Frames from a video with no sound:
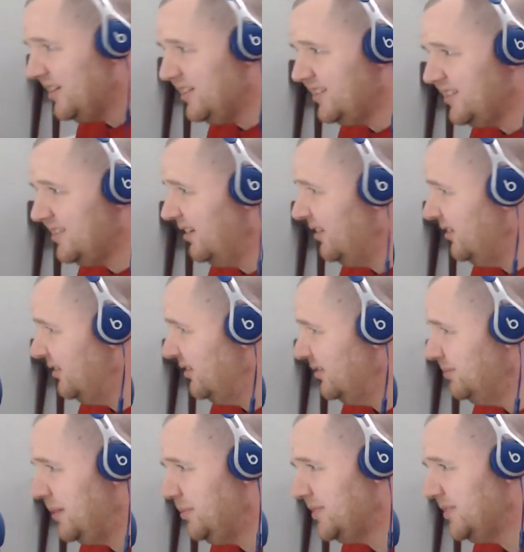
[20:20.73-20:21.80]
I just,
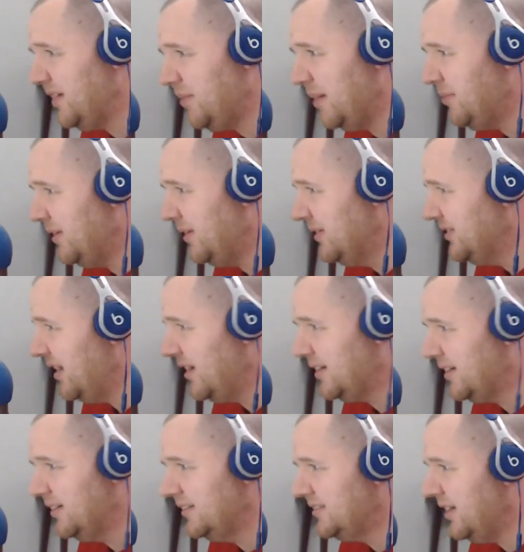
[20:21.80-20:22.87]
people talk about being
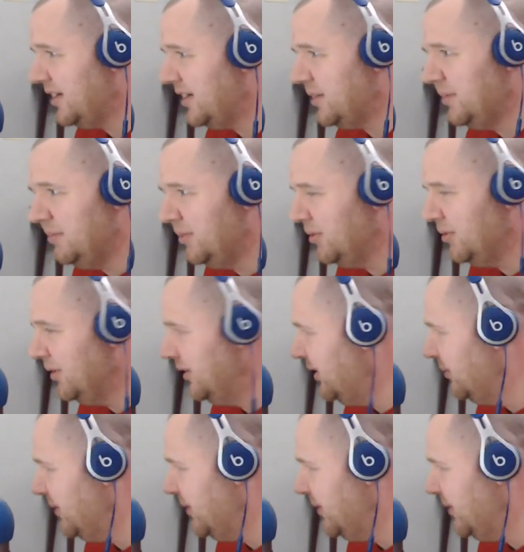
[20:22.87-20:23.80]
soccer being boring. Oh,